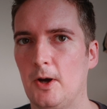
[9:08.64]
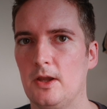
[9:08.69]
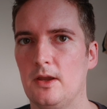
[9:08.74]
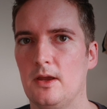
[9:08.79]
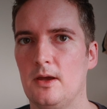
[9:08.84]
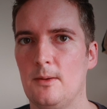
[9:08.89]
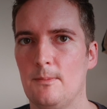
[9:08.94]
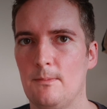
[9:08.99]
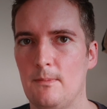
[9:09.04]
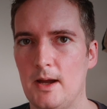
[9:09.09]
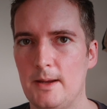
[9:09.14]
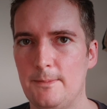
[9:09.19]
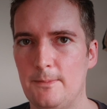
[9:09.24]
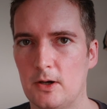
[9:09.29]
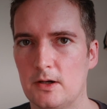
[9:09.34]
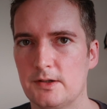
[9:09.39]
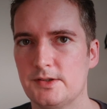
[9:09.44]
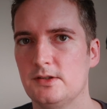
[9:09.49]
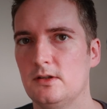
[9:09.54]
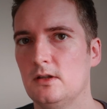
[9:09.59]
but my
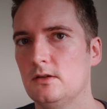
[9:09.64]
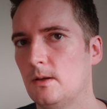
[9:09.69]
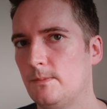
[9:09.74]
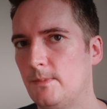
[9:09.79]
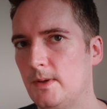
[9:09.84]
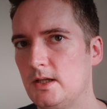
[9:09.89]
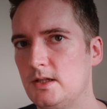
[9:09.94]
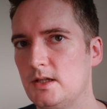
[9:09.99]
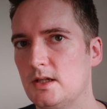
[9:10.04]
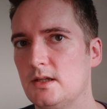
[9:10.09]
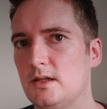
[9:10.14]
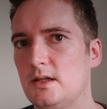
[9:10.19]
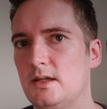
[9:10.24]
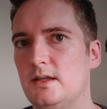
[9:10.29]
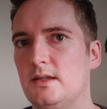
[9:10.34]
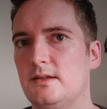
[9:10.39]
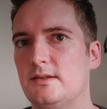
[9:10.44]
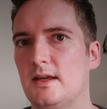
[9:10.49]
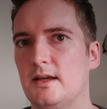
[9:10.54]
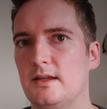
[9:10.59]
personal opinion
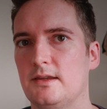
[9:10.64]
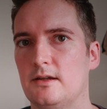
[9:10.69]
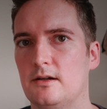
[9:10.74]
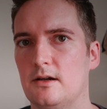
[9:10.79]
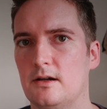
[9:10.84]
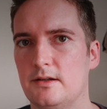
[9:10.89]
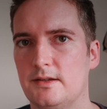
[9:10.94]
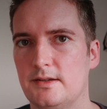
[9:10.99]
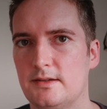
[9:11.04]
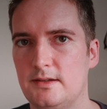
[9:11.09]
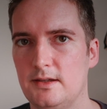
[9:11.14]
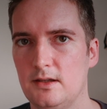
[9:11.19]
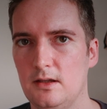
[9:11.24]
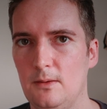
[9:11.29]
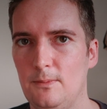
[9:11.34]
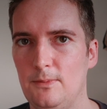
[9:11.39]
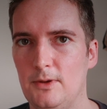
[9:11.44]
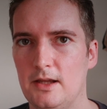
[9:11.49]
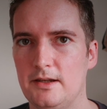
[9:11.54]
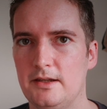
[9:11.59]
is that there is
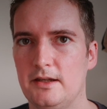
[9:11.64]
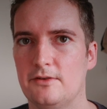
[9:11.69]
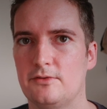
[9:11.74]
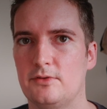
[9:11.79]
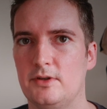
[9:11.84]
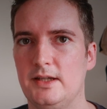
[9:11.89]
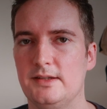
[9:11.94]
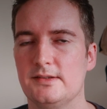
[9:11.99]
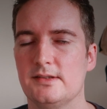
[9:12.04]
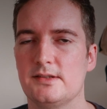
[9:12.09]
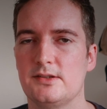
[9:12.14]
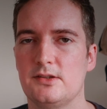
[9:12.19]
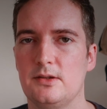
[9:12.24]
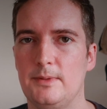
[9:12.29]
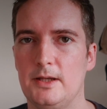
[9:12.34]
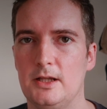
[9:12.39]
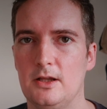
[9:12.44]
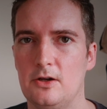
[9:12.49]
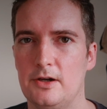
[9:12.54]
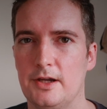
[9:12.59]
still plenty of reasons to
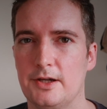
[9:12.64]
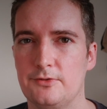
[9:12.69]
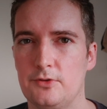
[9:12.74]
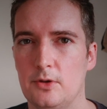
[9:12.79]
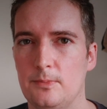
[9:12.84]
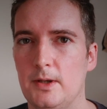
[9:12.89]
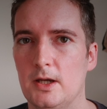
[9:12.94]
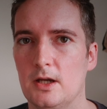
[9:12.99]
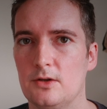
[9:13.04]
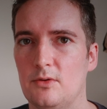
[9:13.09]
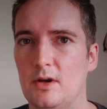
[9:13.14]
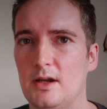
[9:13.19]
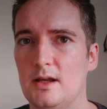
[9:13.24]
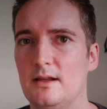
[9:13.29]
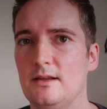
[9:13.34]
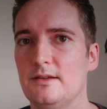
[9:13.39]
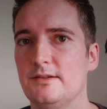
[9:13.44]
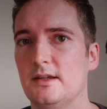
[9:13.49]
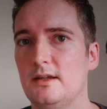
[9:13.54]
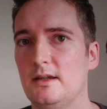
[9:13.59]
be learning Ruby on
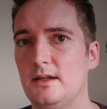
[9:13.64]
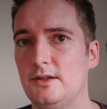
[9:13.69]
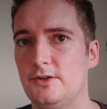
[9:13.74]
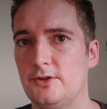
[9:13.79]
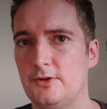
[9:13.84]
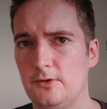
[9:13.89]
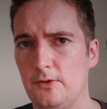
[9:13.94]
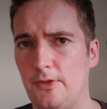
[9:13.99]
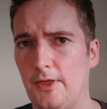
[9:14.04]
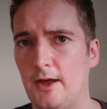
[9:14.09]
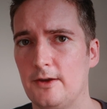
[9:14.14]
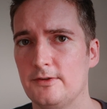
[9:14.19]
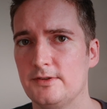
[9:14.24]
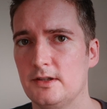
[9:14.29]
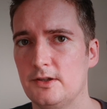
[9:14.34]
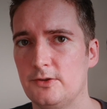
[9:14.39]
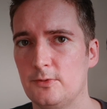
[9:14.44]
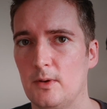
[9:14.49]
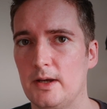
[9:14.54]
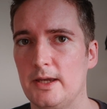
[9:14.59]
Rails in two
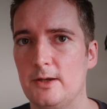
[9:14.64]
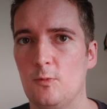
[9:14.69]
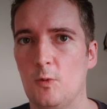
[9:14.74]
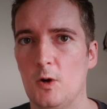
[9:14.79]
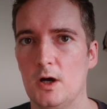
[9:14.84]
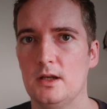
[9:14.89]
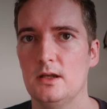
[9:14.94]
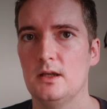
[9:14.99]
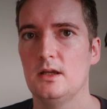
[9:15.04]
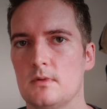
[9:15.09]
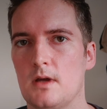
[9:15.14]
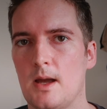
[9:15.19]
thousand twenty-one.